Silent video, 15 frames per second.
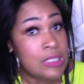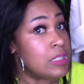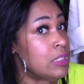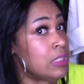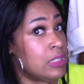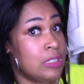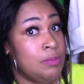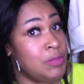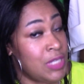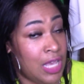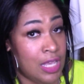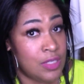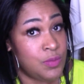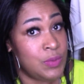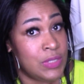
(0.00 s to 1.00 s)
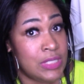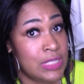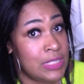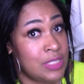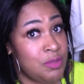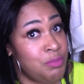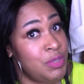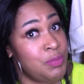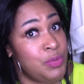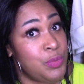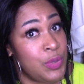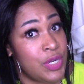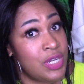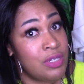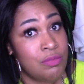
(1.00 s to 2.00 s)
Sometimes we see some people
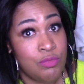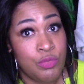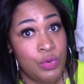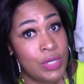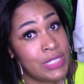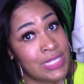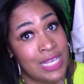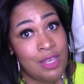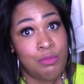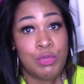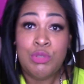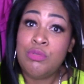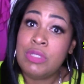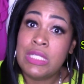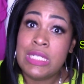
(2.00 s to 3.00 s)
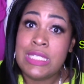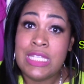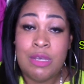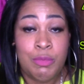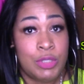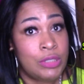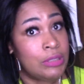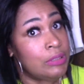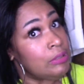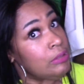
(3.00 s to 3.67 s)
wearing wintertime boots in the summer.